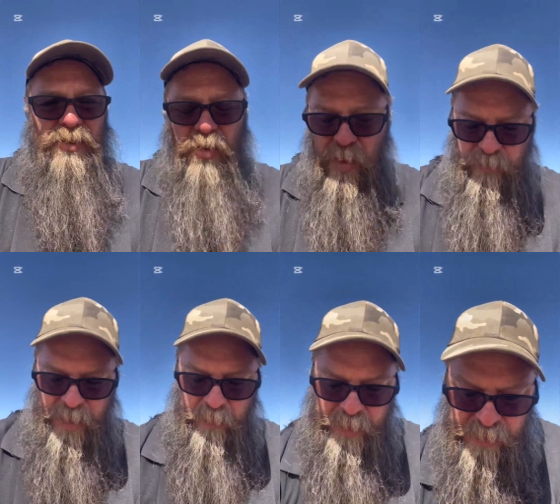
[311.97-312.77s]

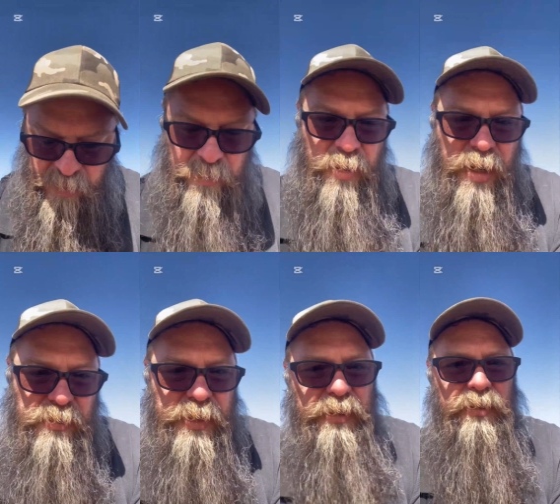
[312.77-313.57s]
driveway where there's no grass
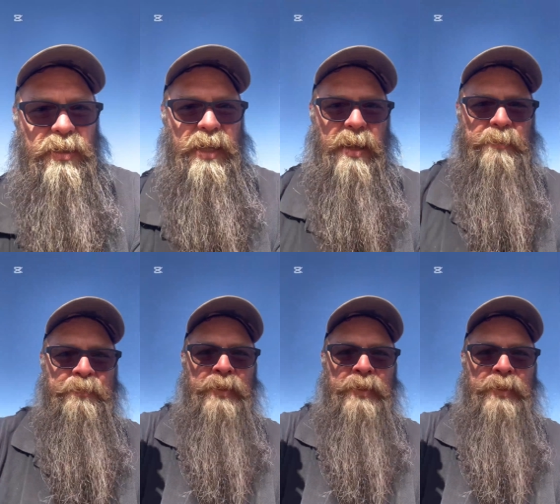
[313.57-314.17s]
or anything like that.